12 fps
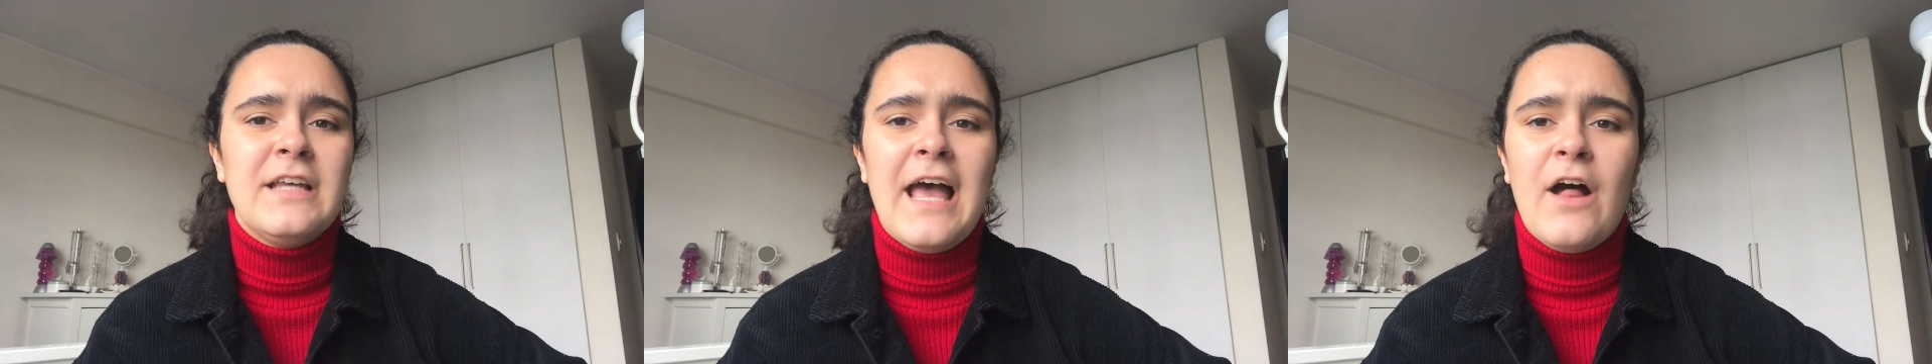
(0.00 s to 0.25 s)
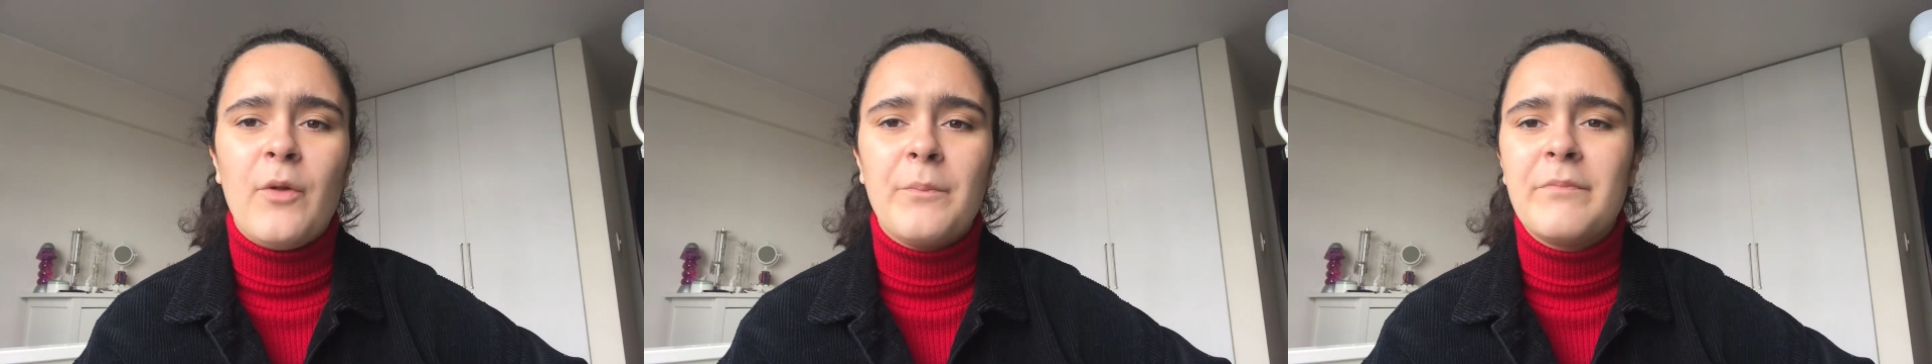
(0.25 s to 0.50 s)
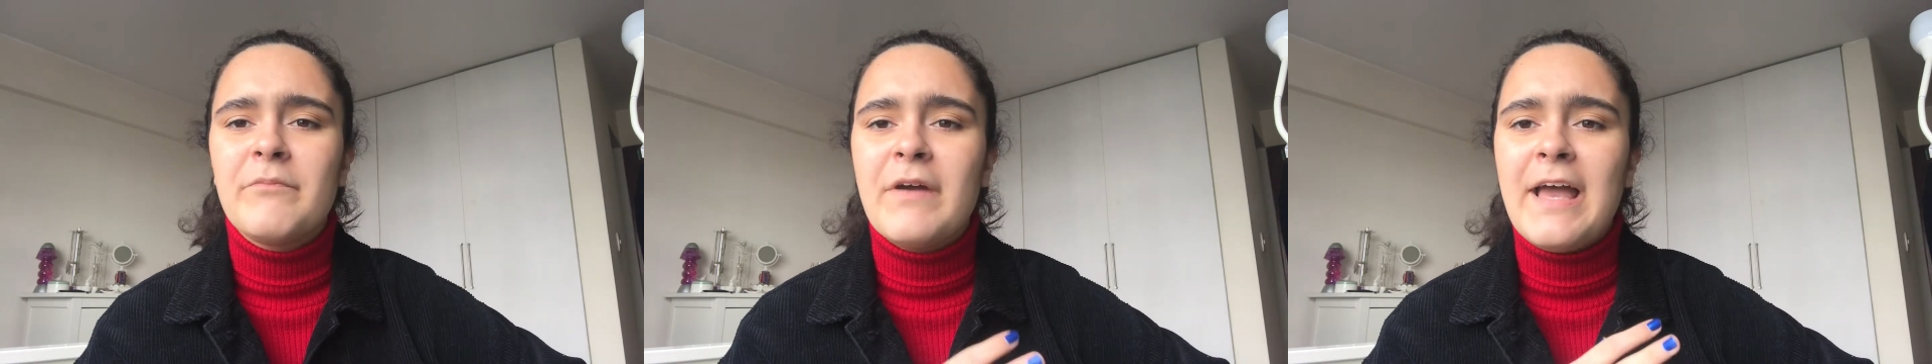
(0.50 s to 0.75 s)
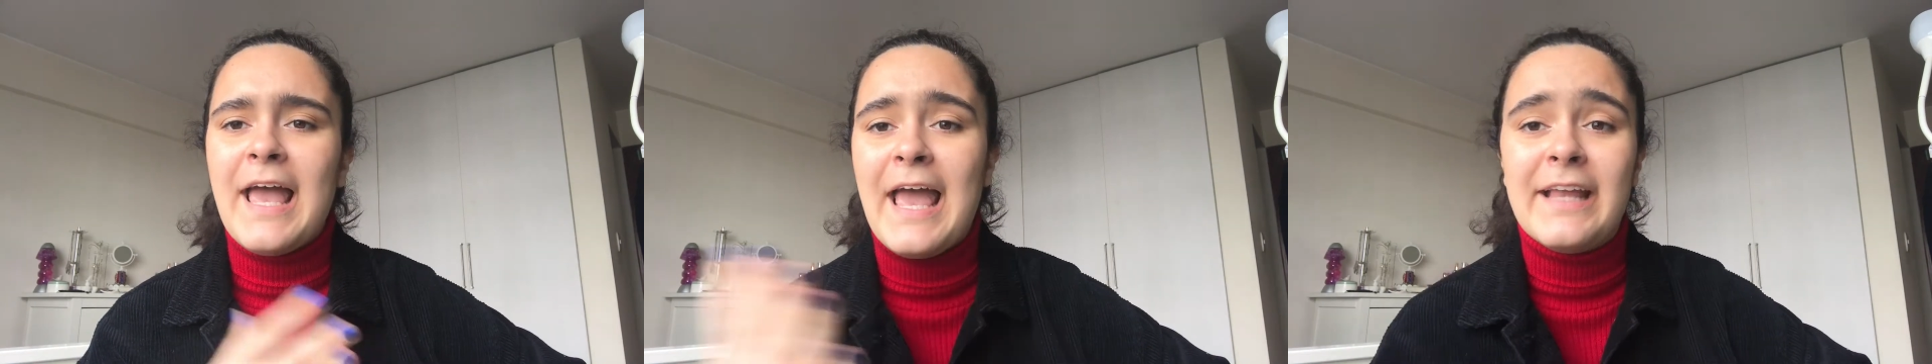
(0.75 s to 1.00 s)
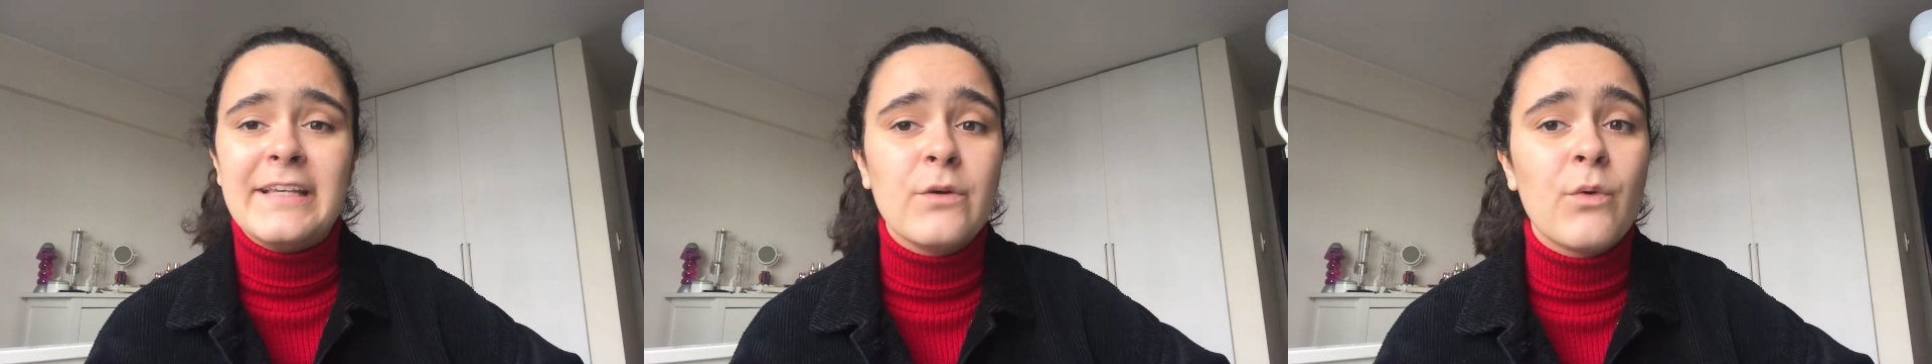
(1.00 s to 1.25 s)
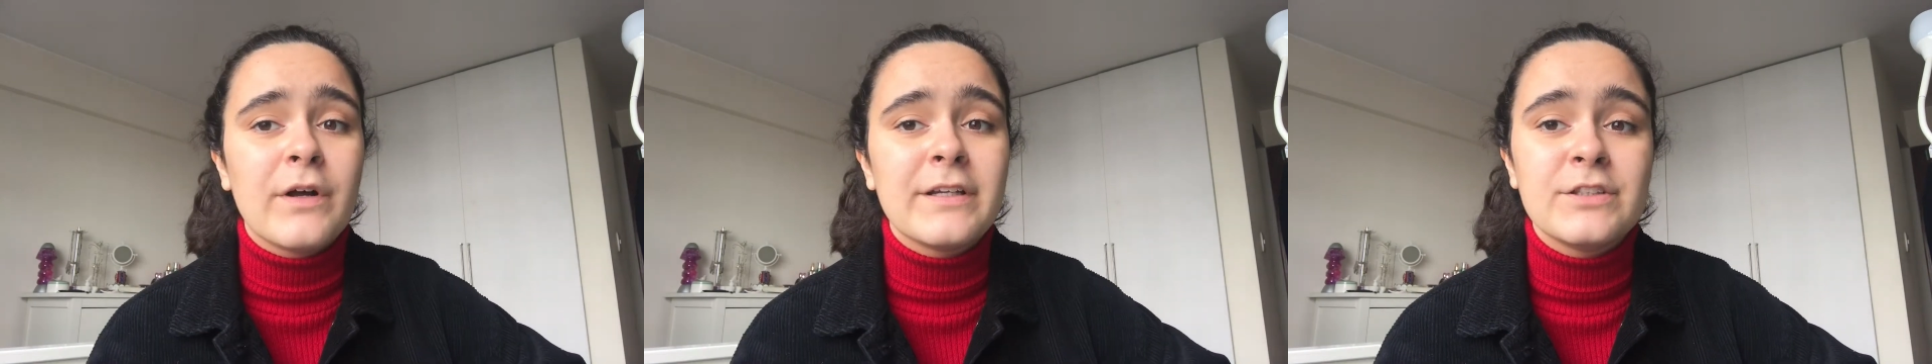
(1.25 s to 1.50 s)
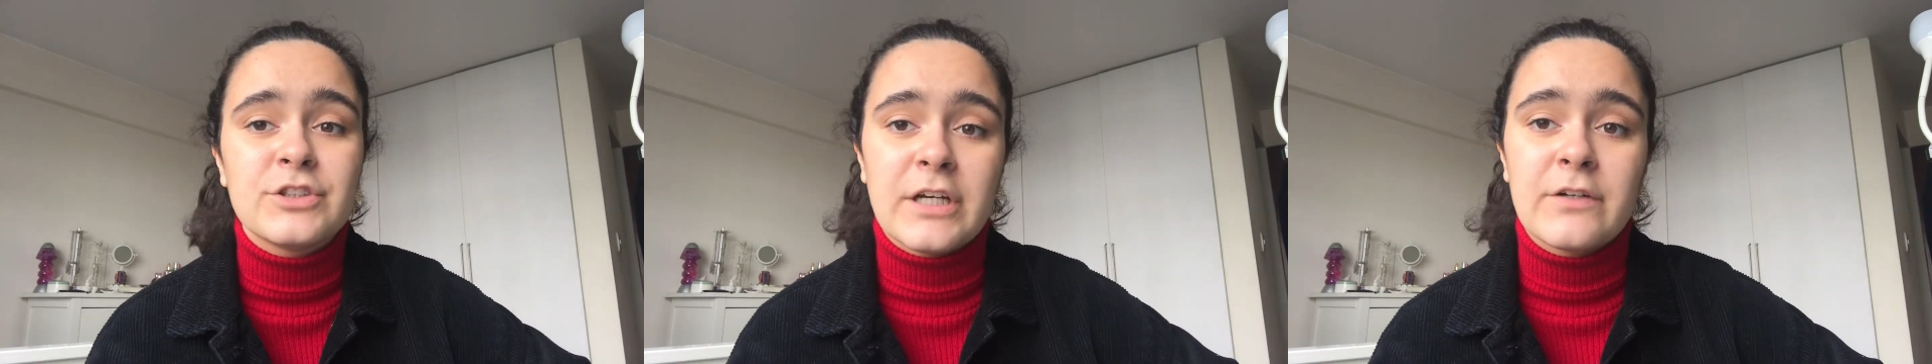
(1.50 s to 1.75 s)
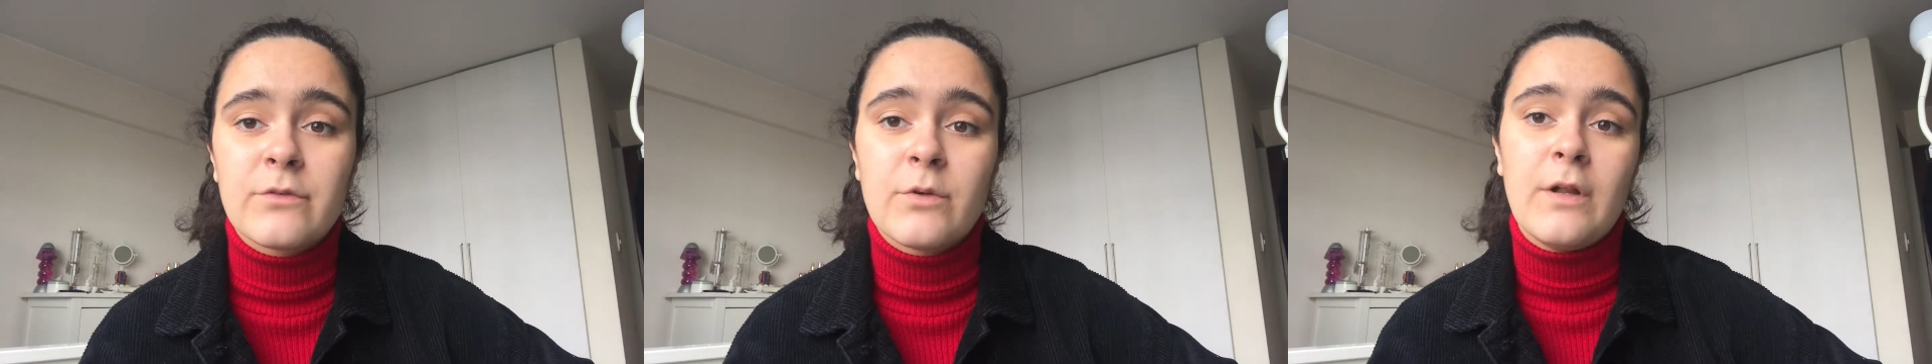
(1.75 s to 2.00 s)
help anyone in
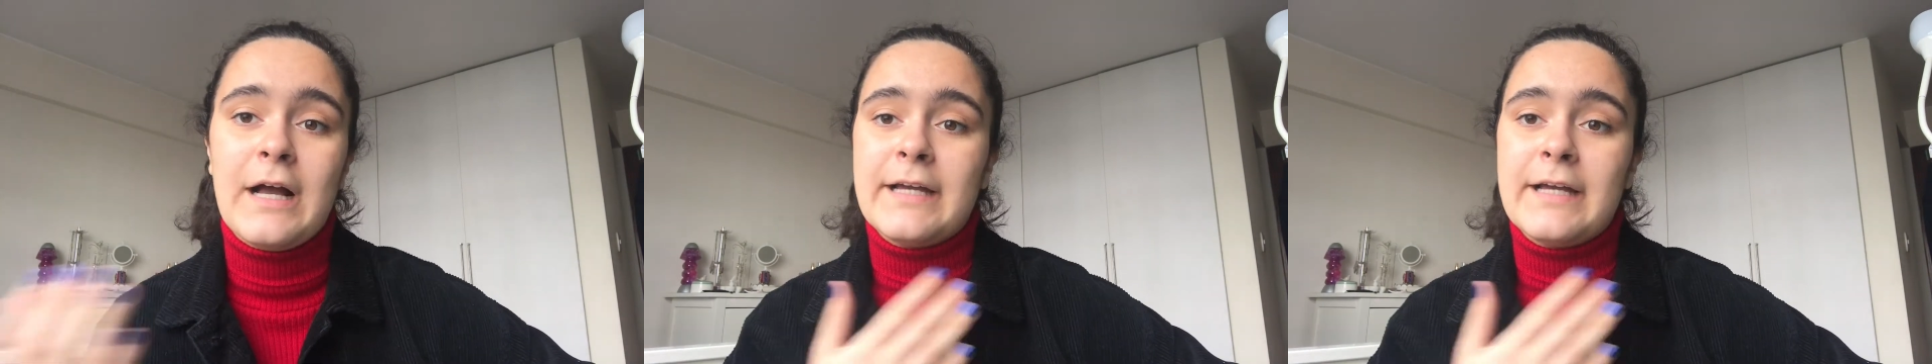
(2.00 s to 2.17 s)
general.